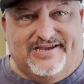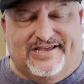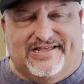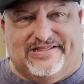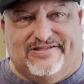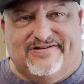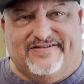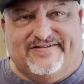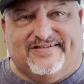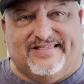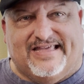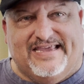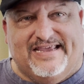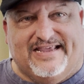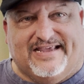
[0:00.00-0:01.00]
it looks
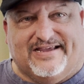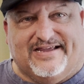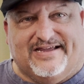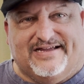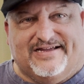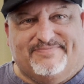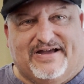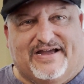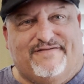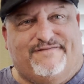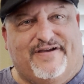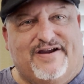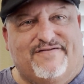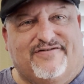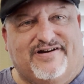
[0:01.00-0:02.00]
like my
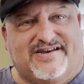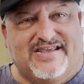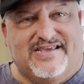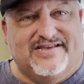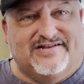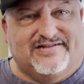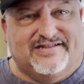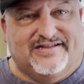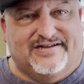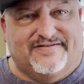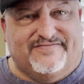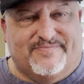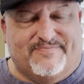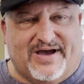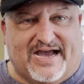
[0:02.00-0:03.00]
favorite deal
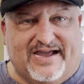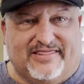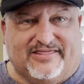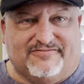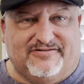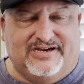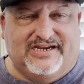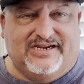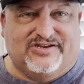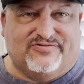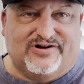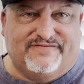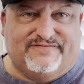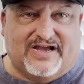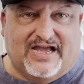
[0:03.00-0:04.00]
of the buy 3,
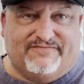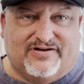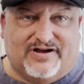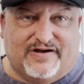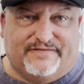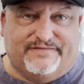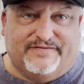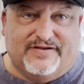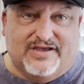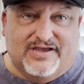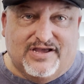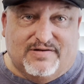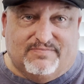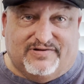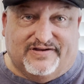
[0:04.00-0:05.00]
25 off,
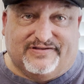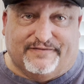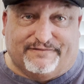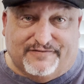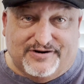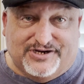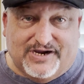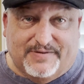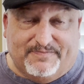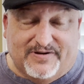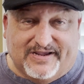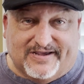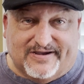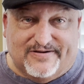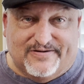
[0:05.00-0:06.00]
plus the free
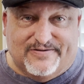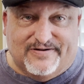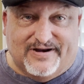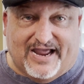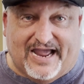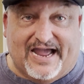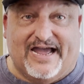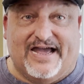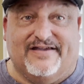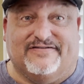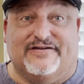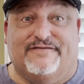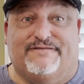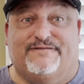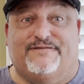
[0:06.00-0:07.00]
shipping code has
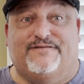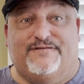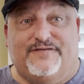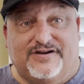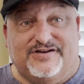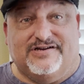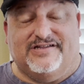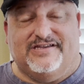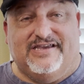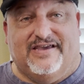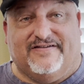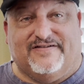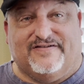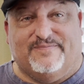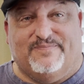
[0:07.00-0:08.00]
officially
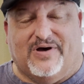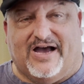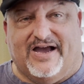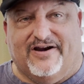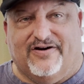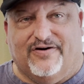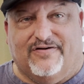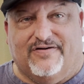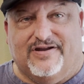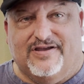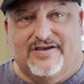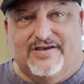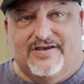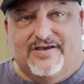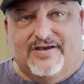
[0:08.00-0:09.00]
expired.
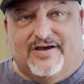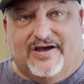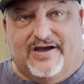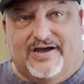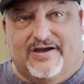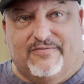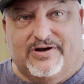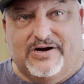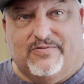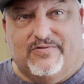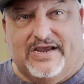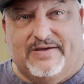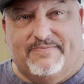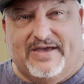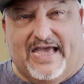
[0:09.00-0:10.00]
It went
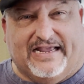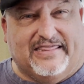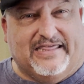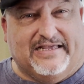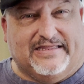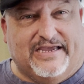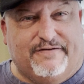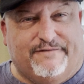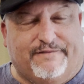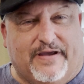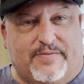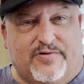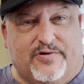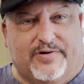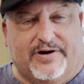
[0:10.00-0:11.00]
away back, I think, late
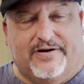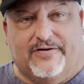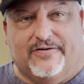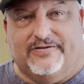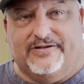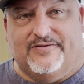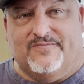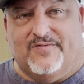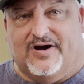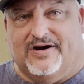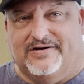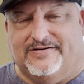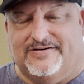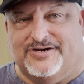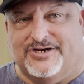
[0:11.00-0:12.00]
February, early
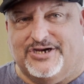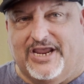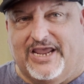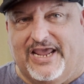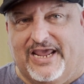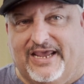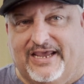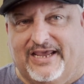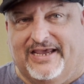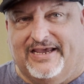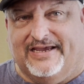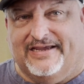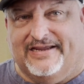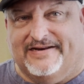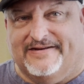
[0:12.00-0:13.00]
March,
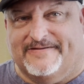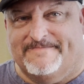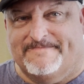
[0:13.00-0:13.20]
and